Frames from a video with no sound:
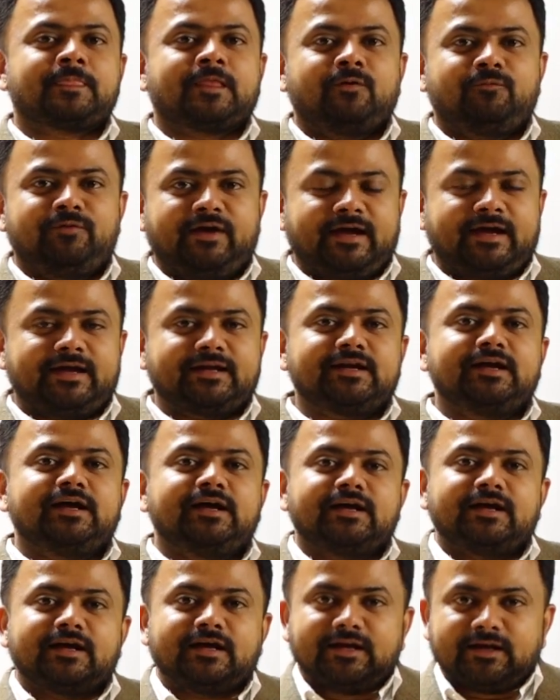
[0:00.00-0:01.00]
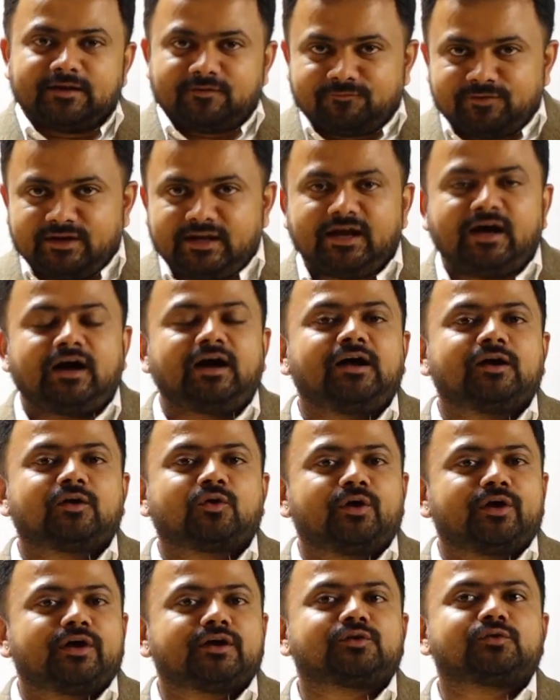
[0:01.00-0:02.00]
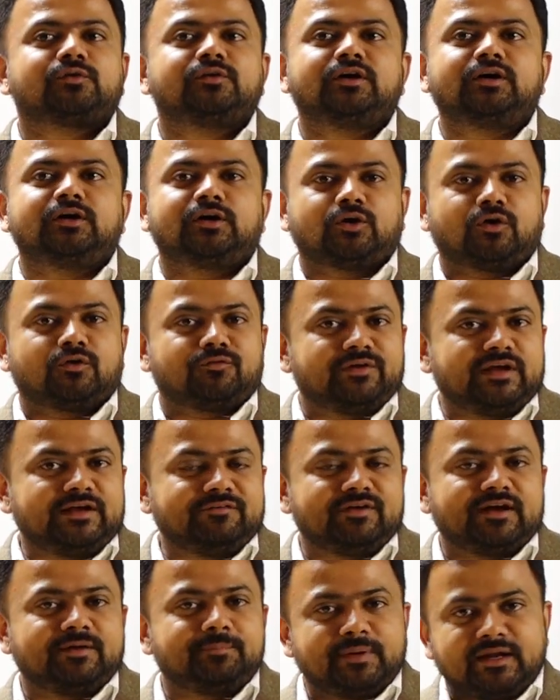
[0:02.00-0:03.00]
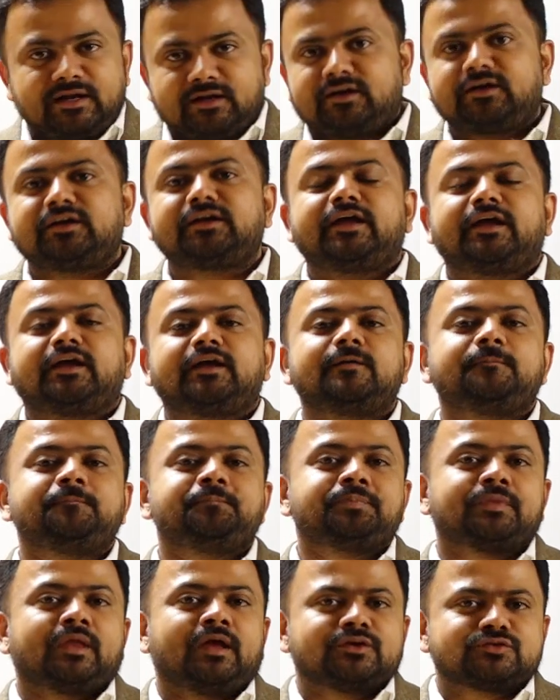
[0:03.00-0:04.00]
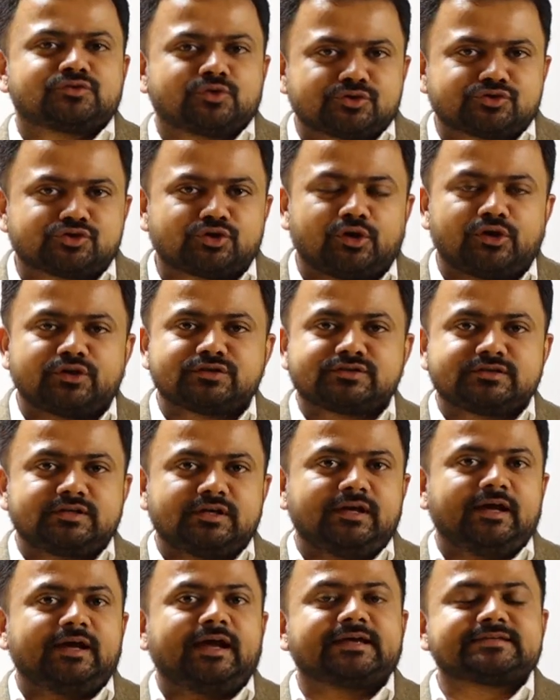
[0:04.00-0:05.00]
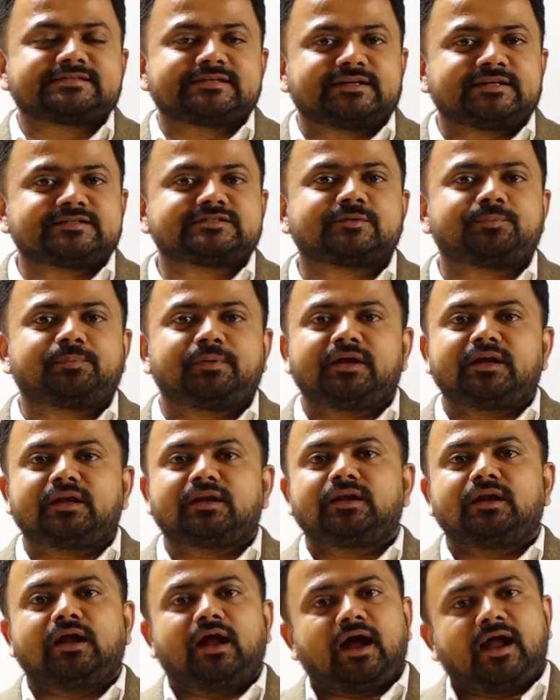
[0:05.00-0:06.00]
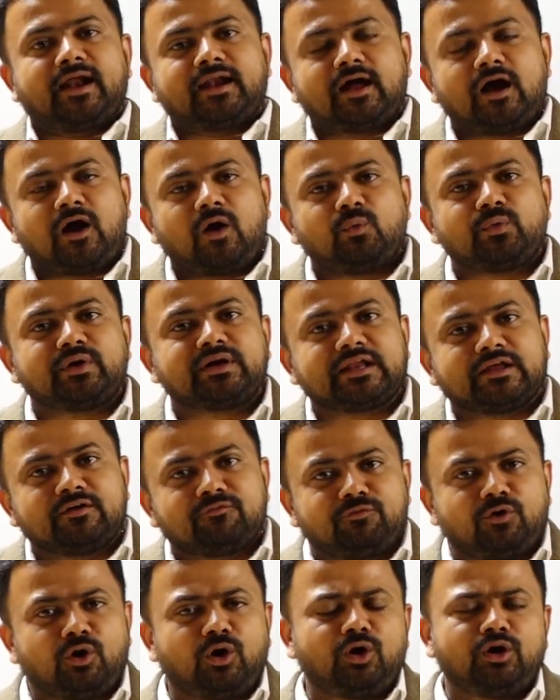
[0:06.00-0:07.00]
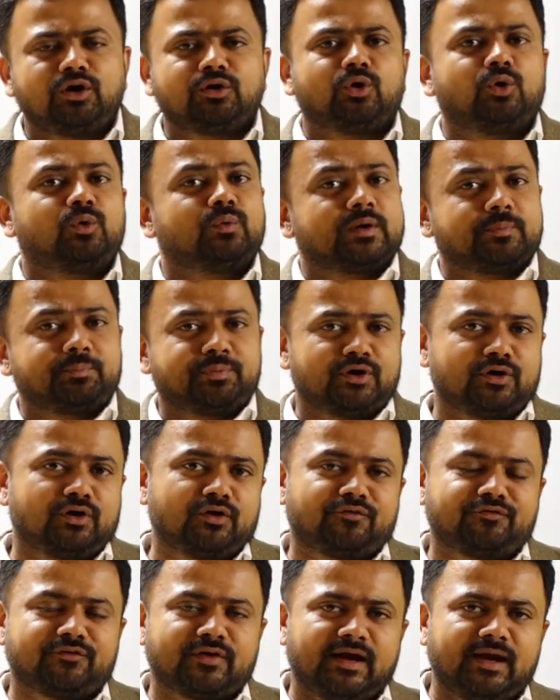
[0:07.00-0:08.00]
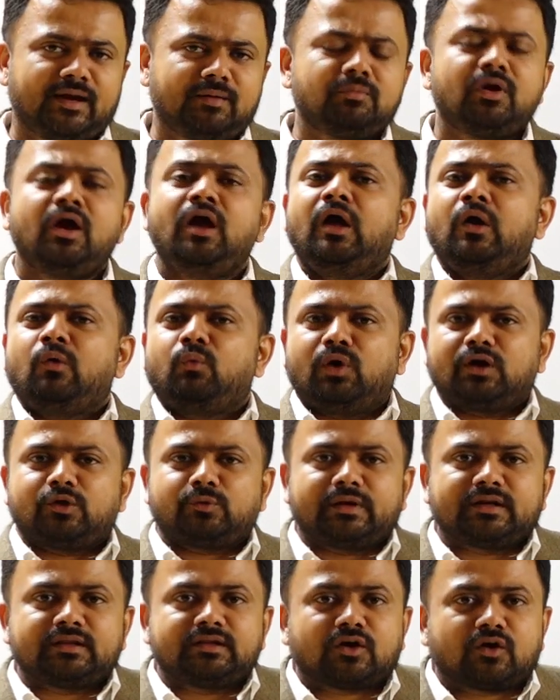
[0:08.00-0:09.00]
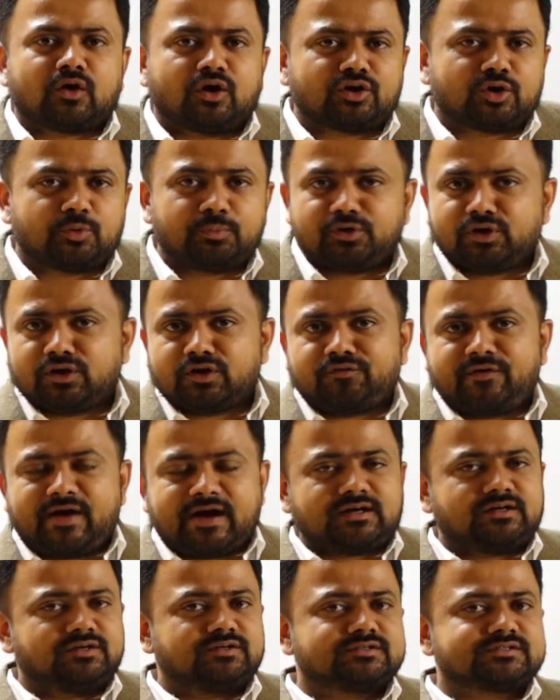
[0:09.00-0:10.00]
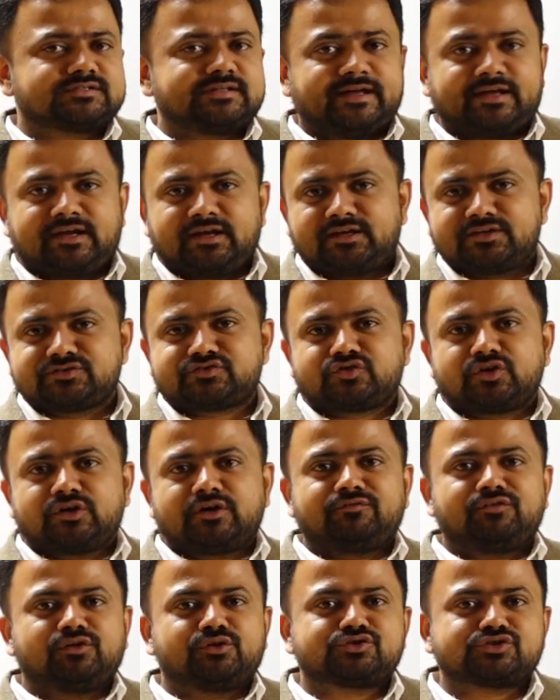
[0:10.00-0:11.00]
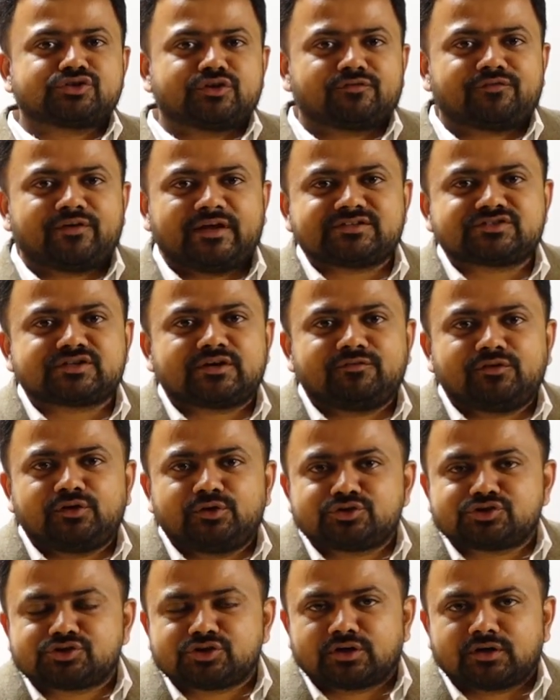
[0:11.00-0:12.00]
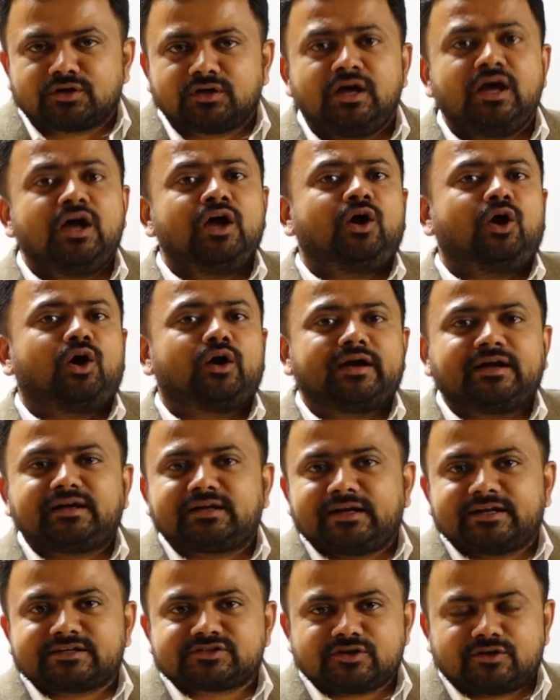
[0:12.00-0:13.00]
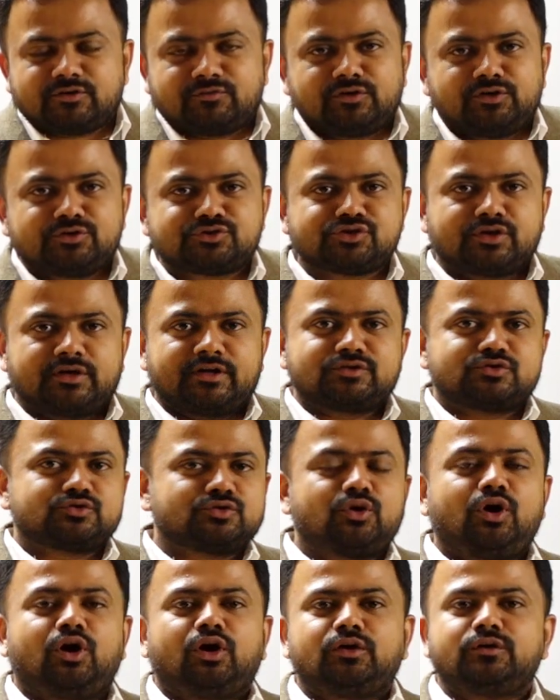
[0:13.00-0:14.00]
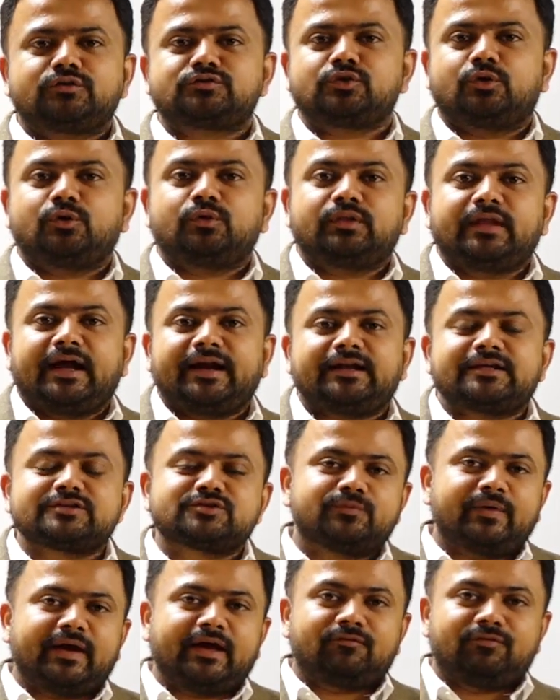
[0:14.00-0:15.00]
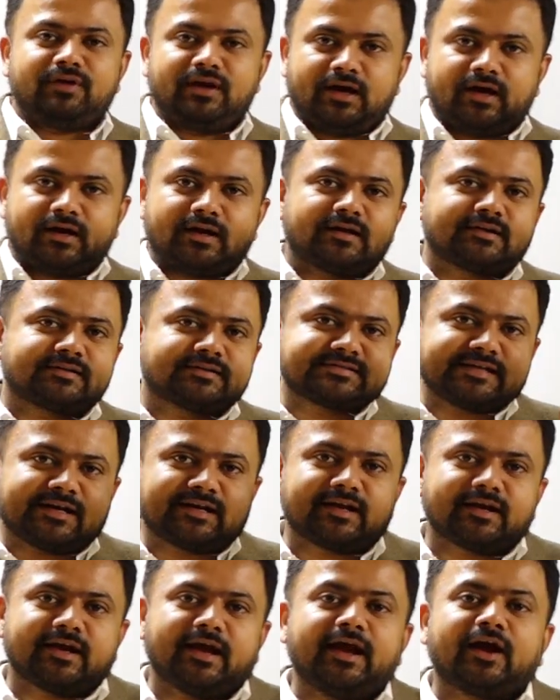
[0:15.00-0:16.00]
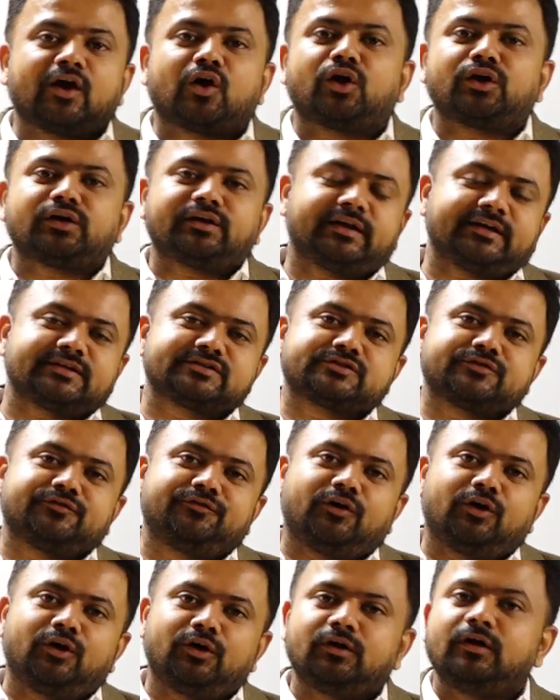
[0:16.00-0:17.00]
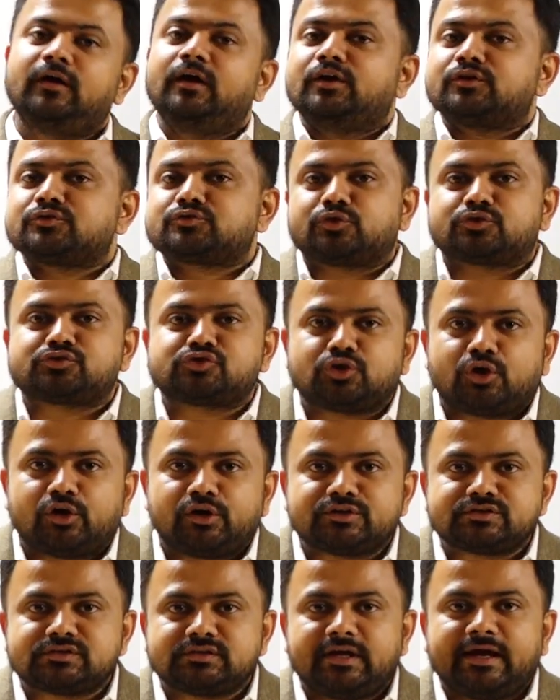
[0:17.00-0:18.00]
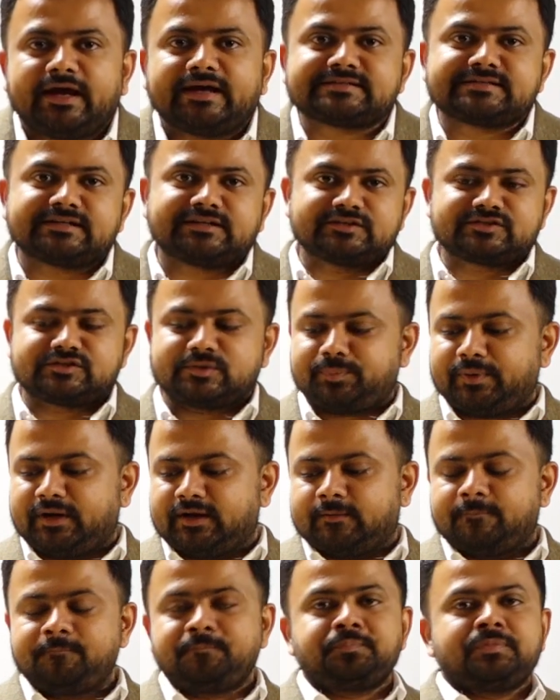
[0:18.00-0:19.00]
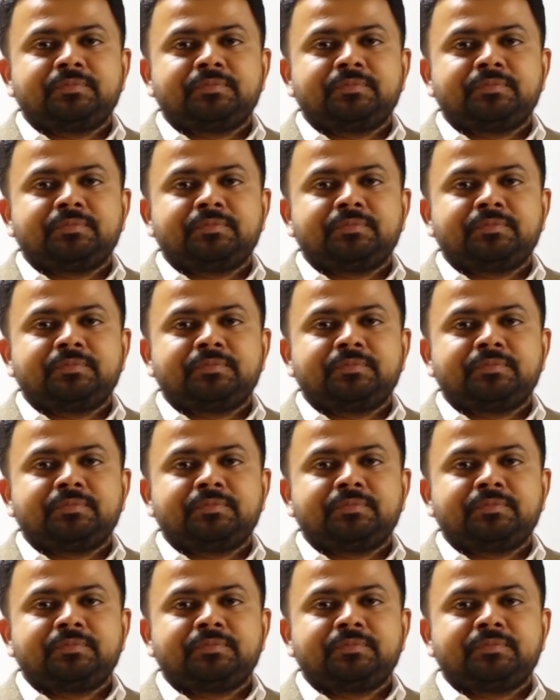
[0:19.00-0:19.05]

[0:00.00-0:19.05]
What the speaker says: where we are going to learn, or we will be learning, sociology as a discipline and how it evolved over a period of time. What were the contributing factors like industrial revolution, French revolution, or intellectual revolution, and so on. So that is where we are setting a context for sociology as a discipline.